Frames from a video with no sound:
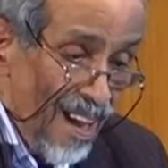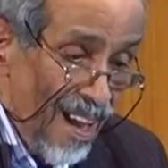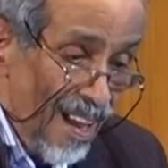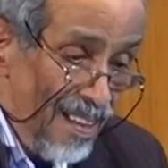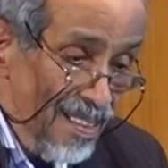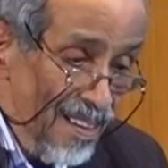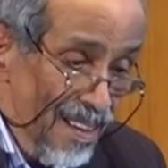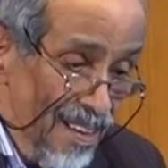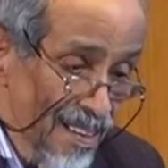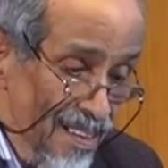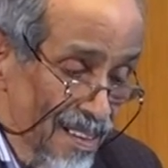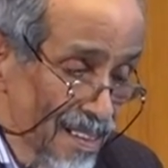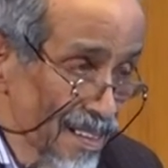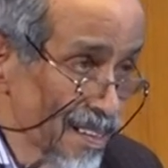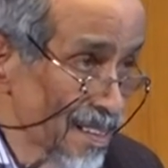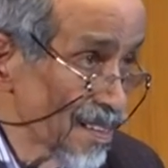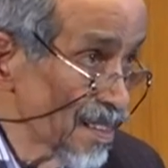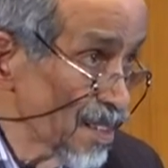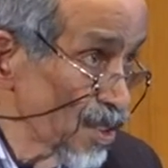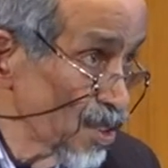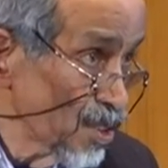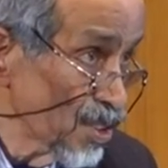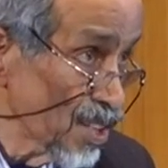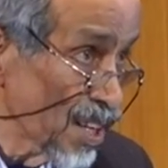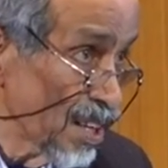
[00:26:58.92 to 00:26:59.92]
And then
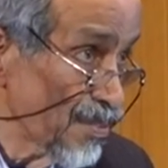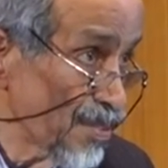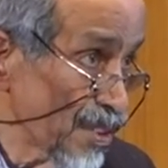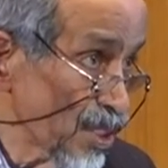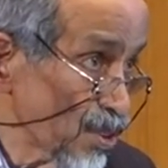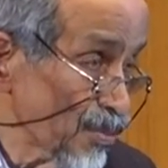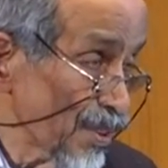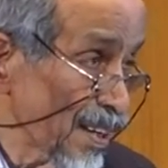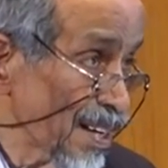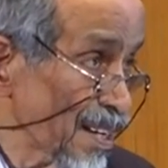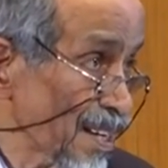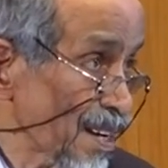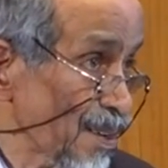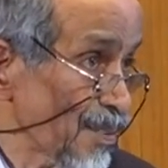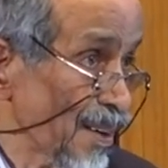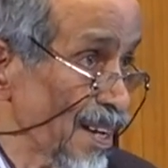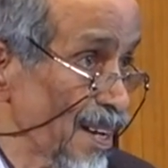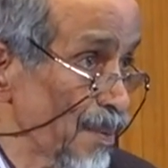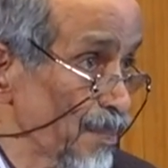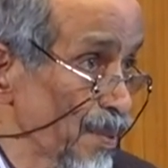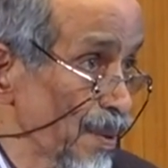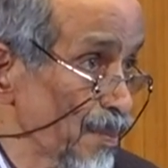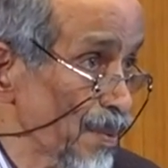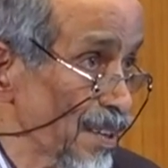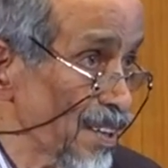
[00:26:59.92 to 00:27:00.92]
you say, if it's spherical, why
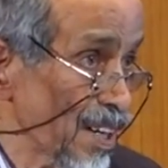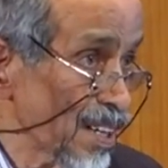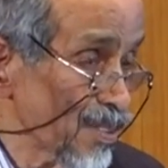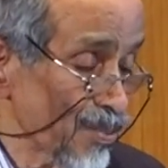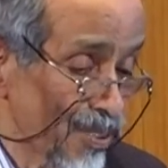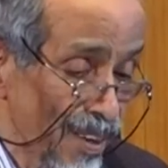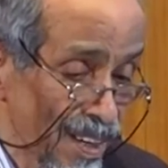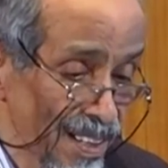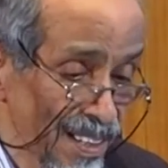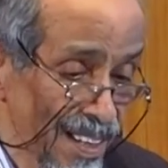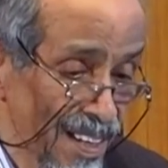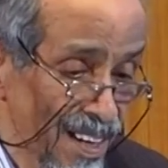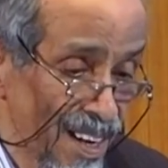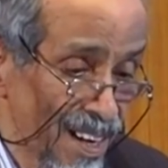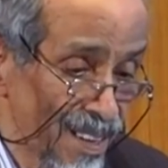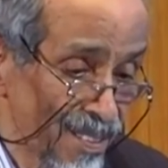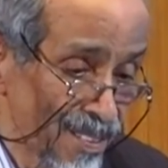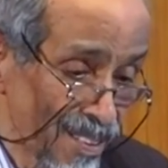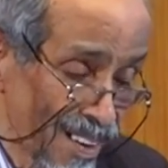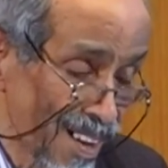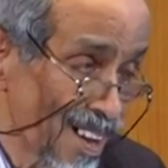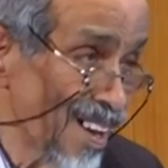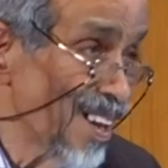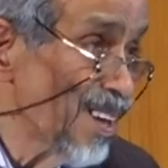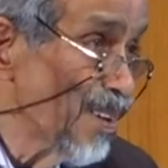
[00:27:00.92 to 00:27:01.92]
are people not falling
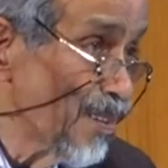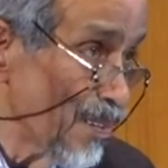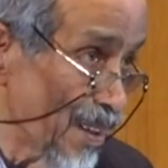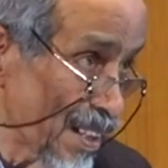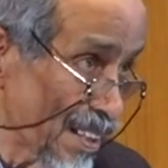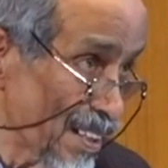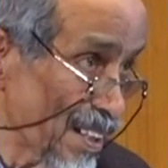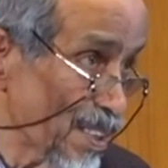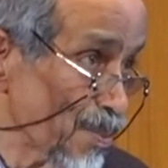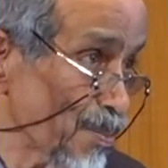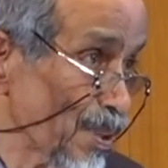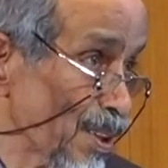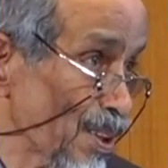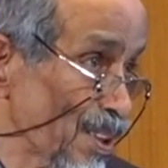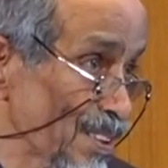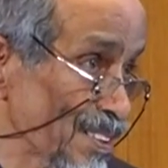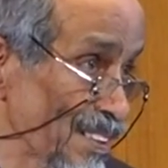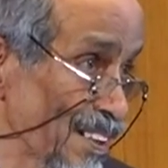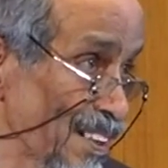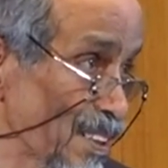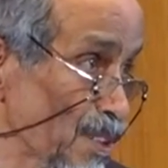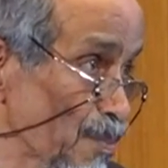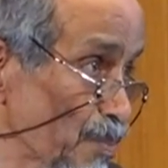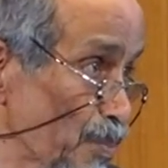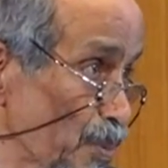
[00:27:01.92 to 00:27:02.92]
off? Well, that's because
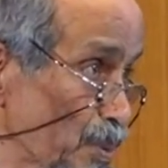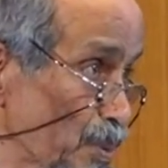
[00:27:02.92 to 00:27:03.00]
the Earth